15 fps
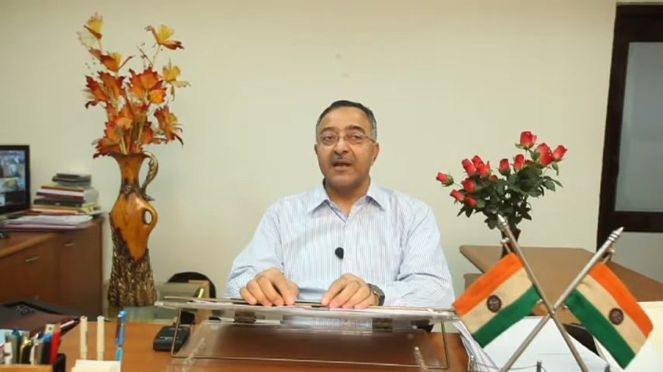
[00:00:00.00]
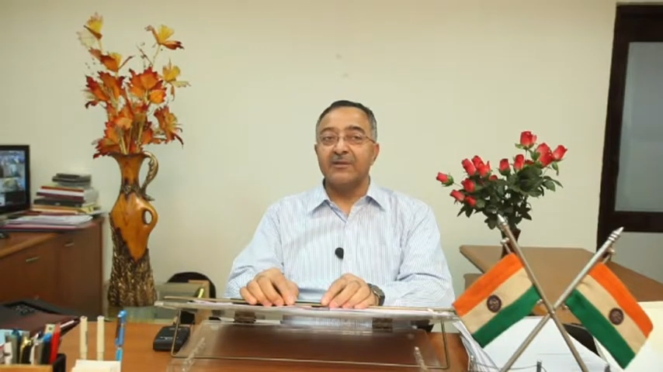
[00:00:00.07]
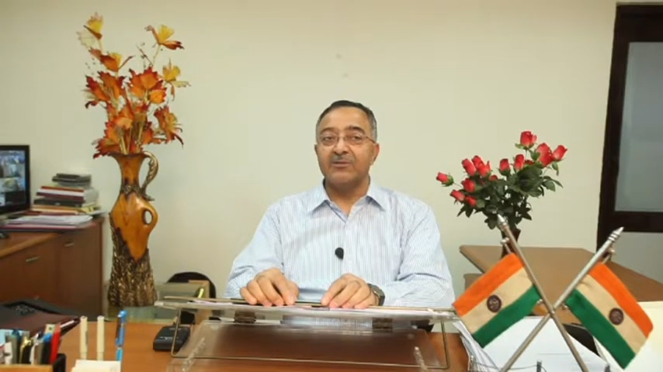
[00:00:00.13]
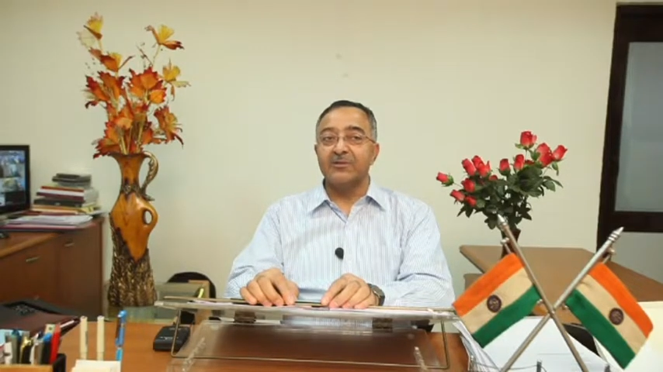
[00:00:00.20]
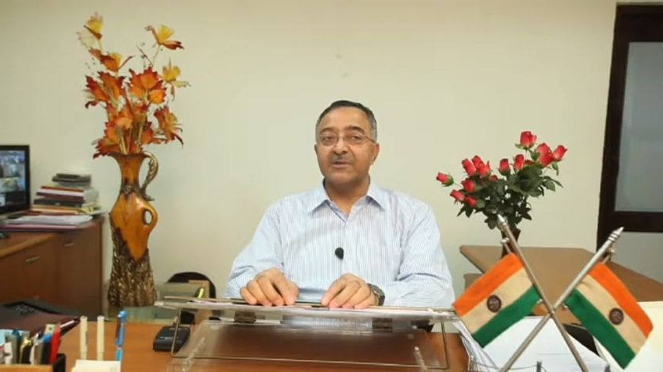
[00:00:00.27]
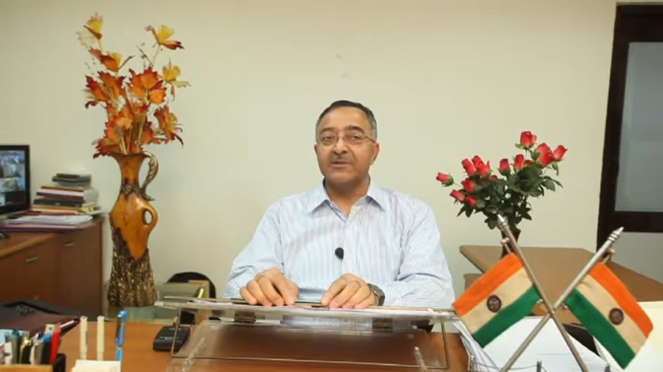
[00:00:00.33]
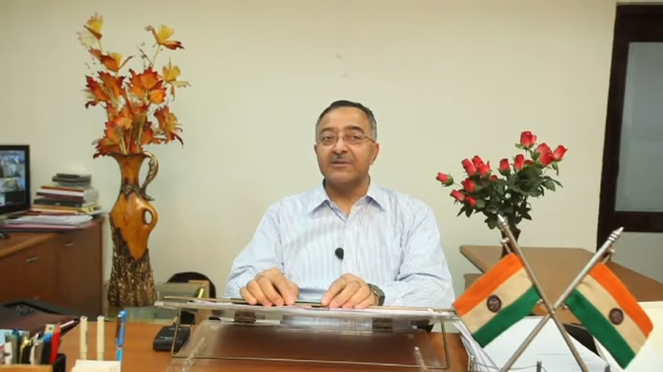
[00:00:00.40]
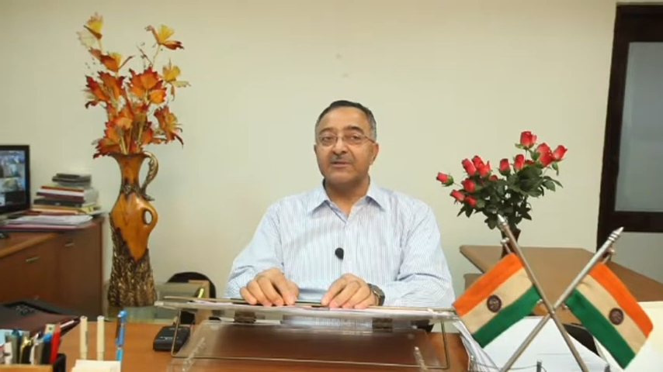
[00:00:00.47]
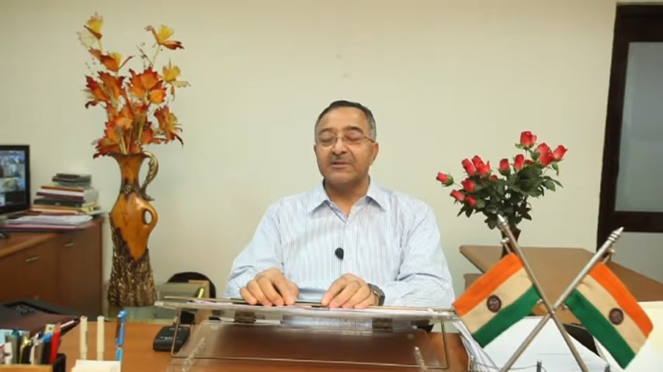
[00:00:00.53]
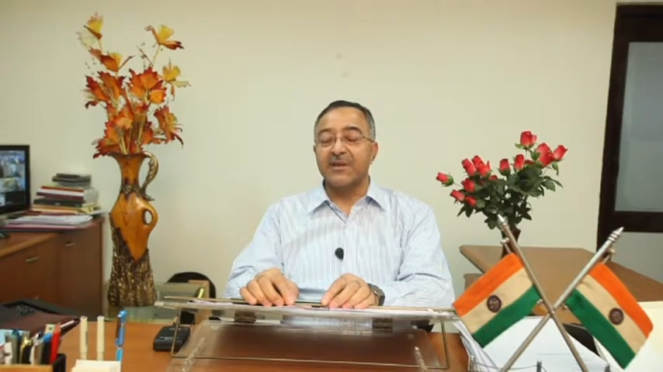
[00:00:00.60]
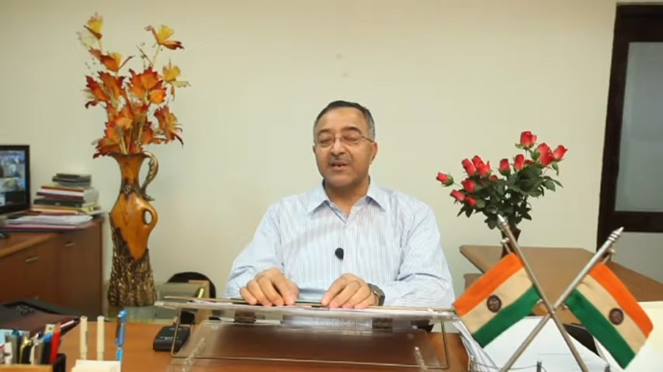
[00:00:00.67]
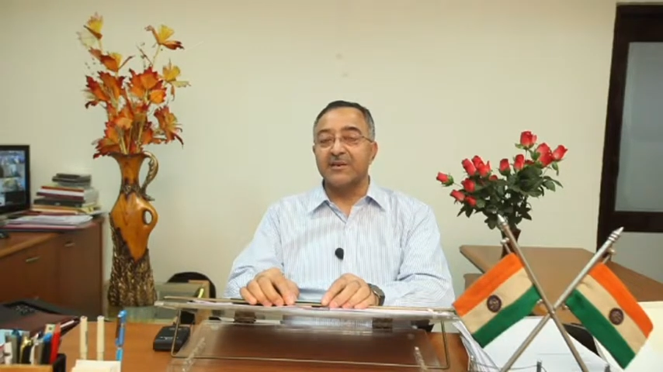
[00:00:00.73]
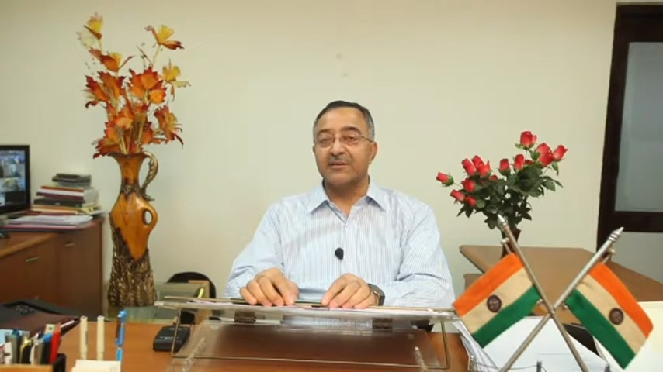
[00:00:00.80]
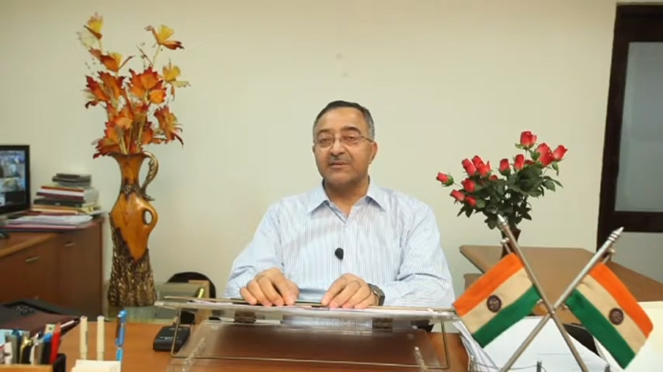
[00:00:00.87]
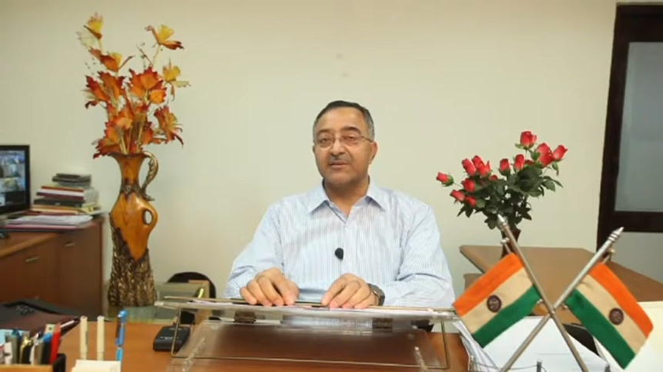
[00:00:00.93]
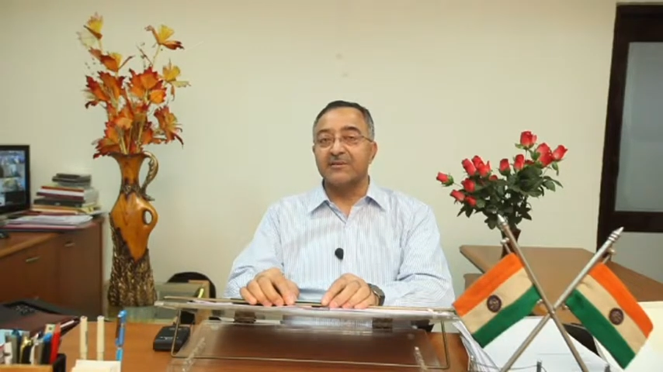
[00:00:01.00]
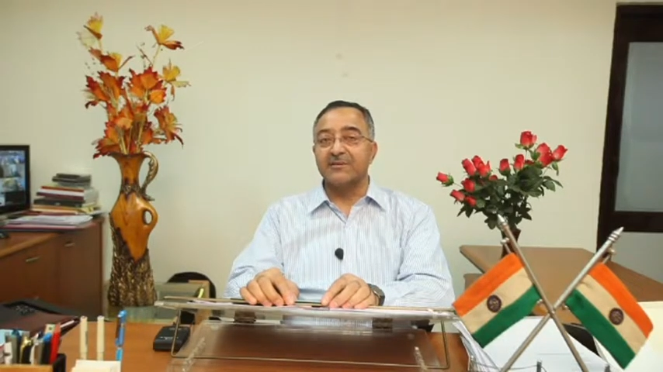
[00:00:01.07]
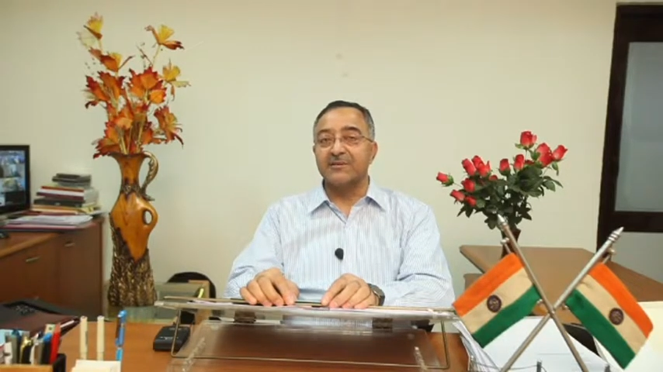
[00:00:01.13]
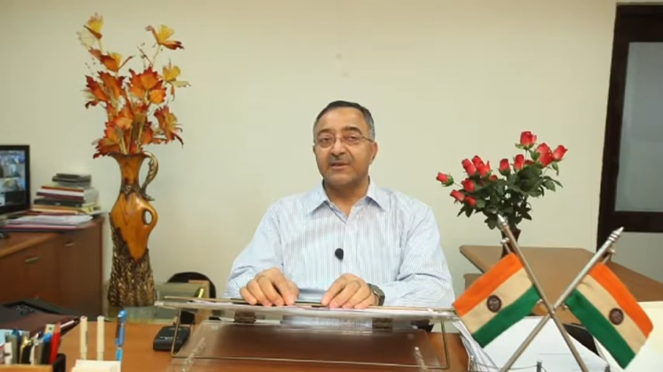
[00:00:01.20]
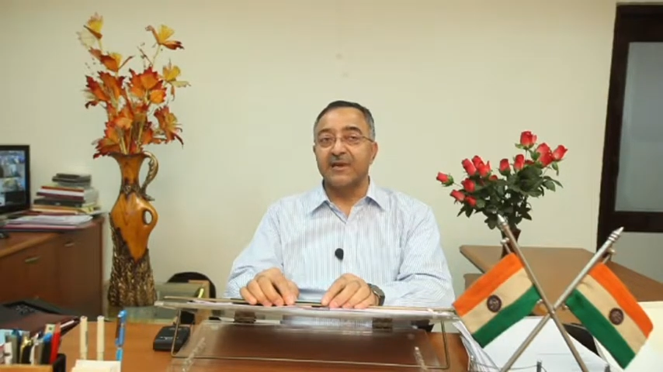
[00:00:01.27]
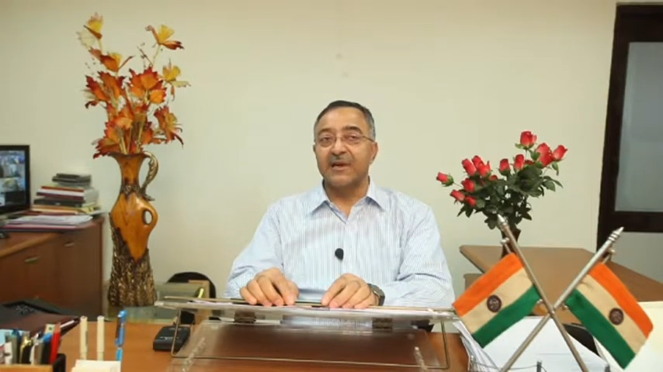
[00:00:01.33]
educational standards